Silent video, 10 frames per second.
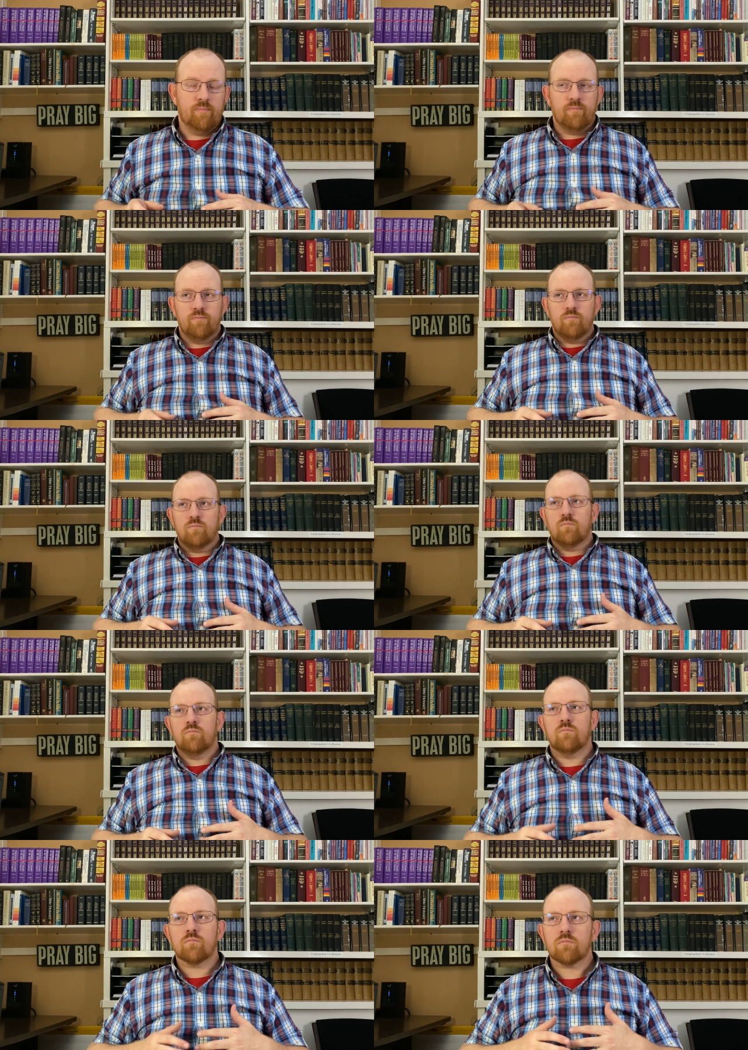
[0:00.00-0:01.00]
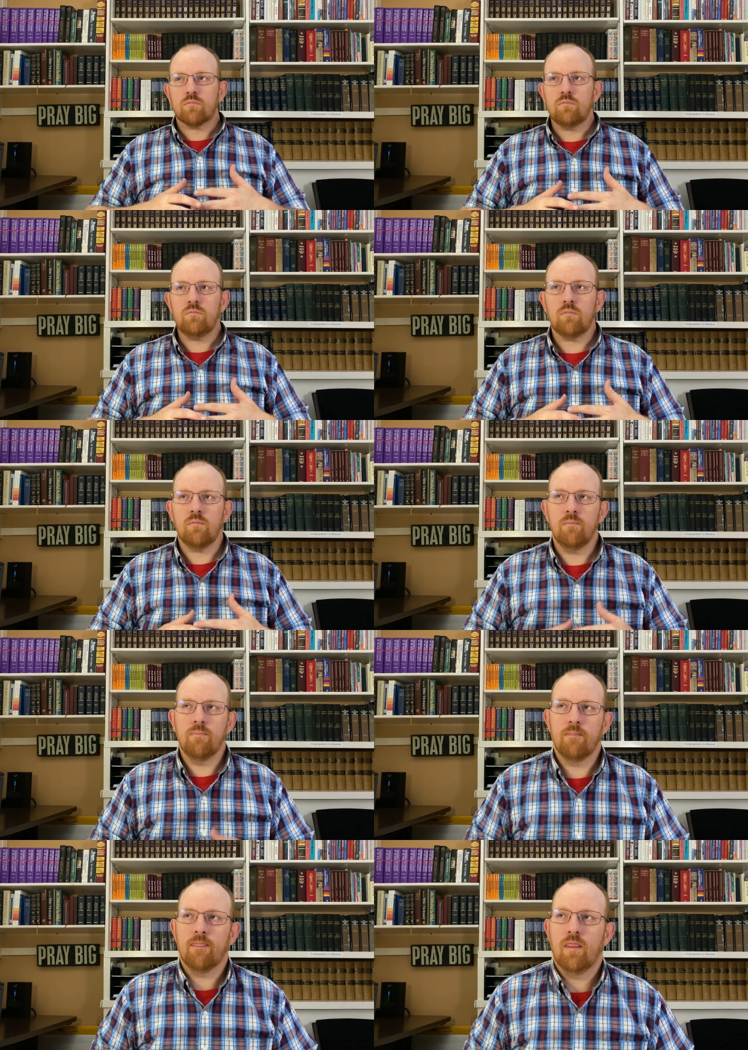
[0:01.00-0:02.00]

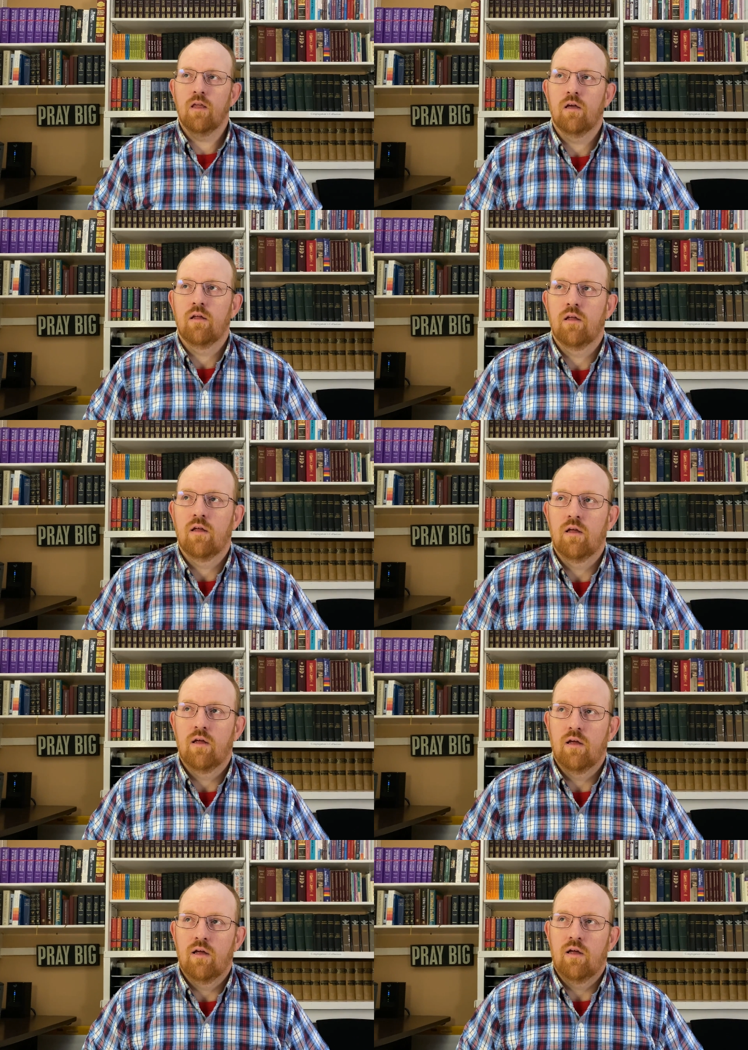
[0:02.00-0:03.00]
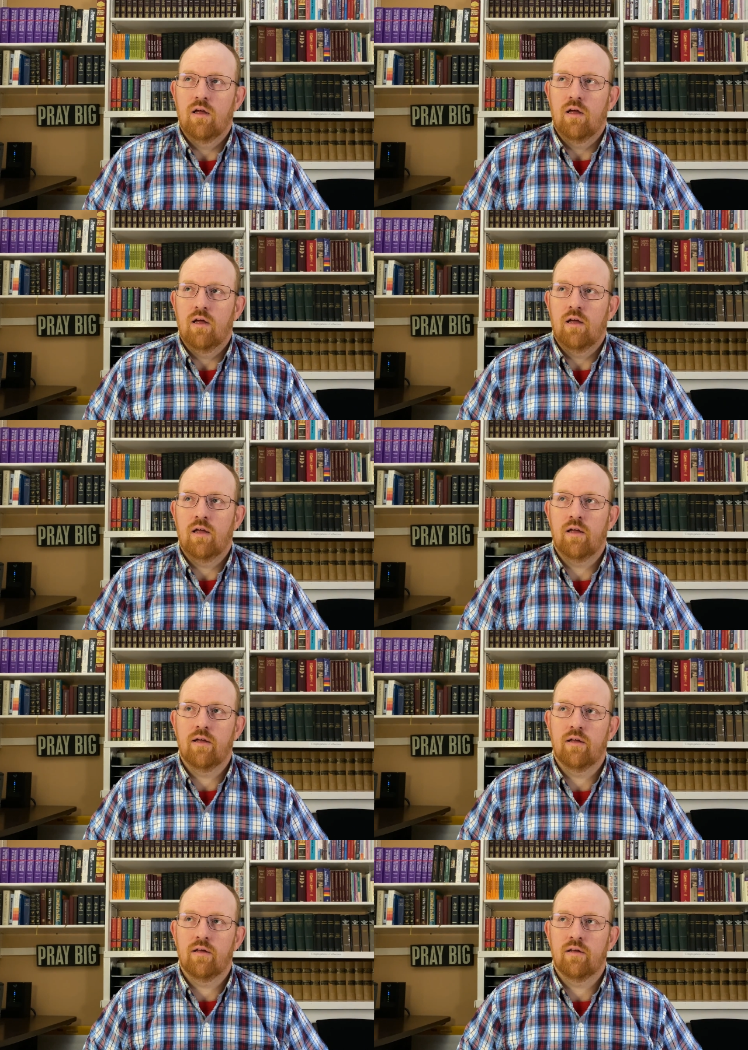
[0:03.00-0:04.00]

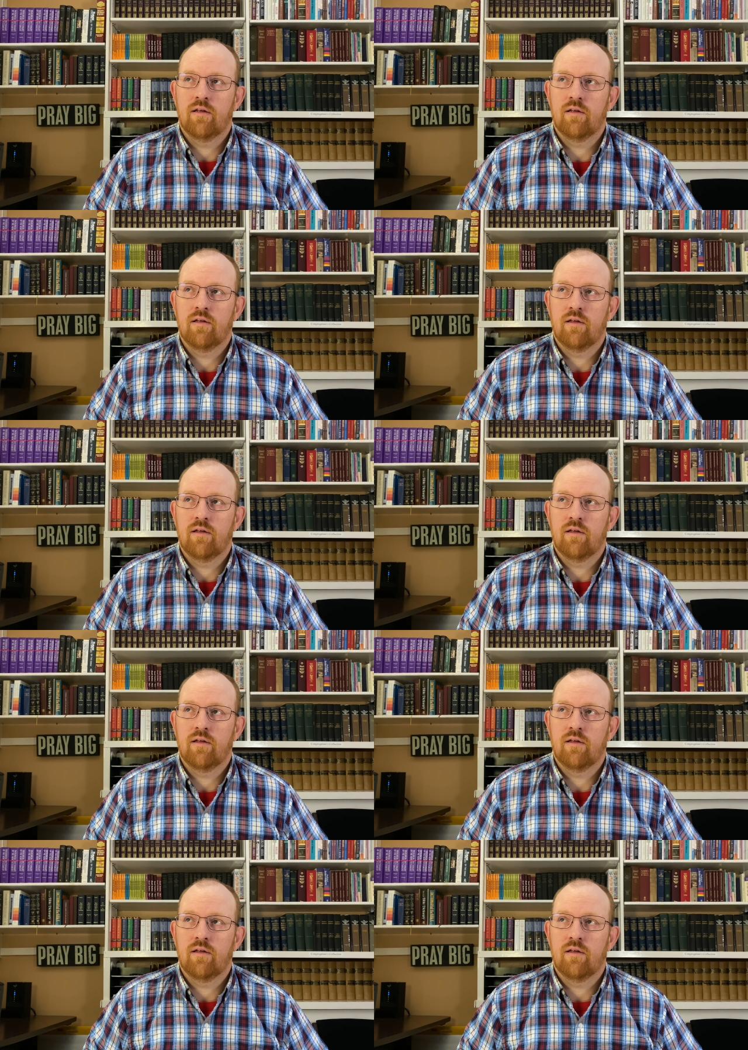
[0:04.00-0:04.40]
(silence)